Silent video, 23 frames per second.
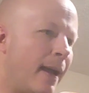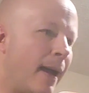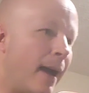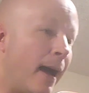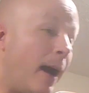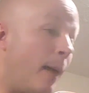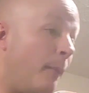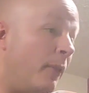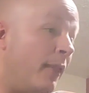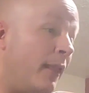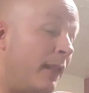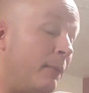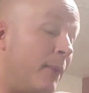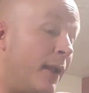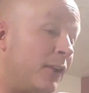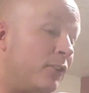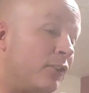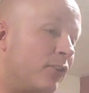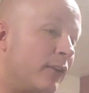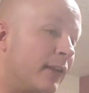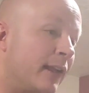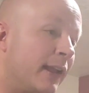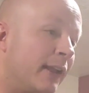And then
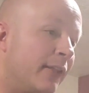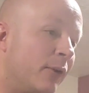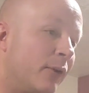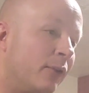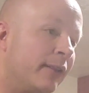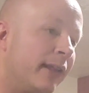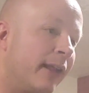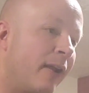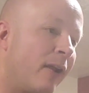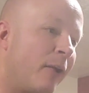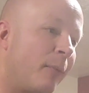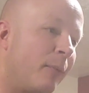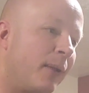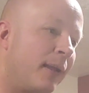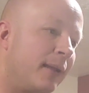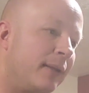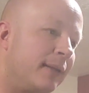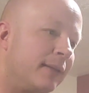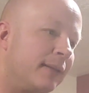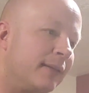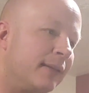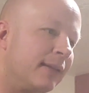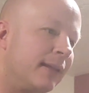make sure to get those
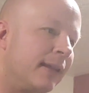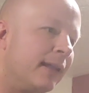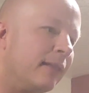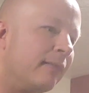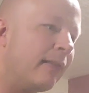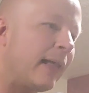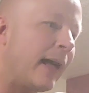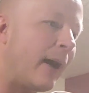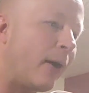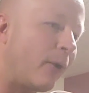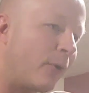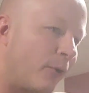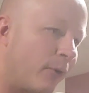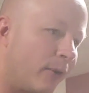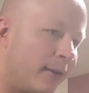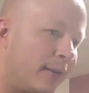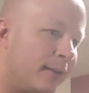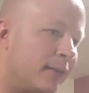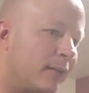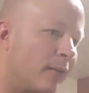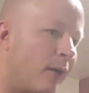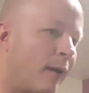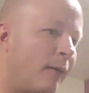hairpins to get louder
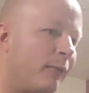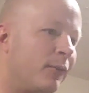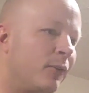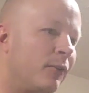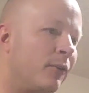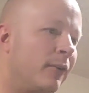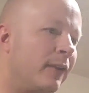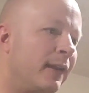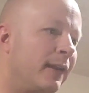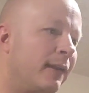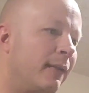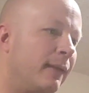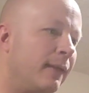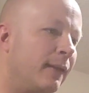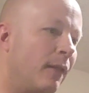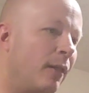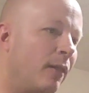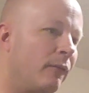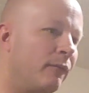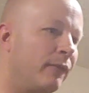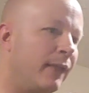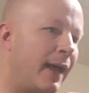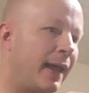and softer in
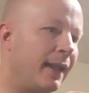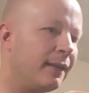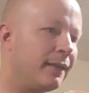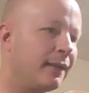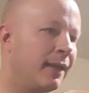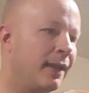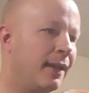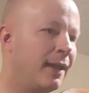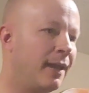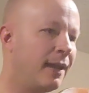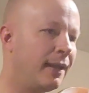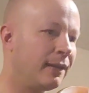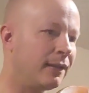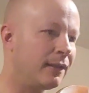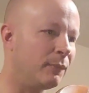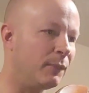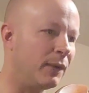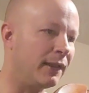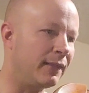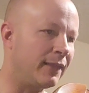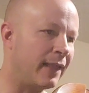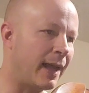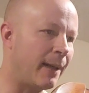all of that to
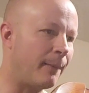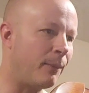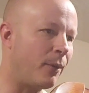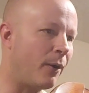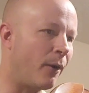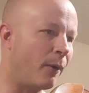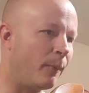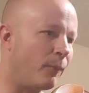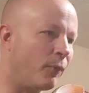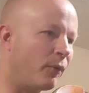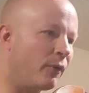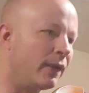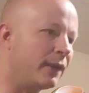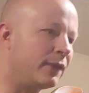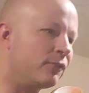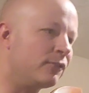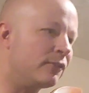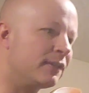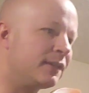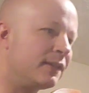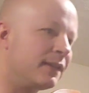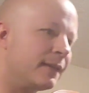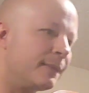make that part more
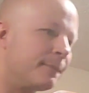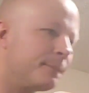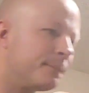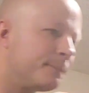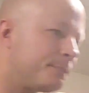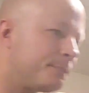interesting.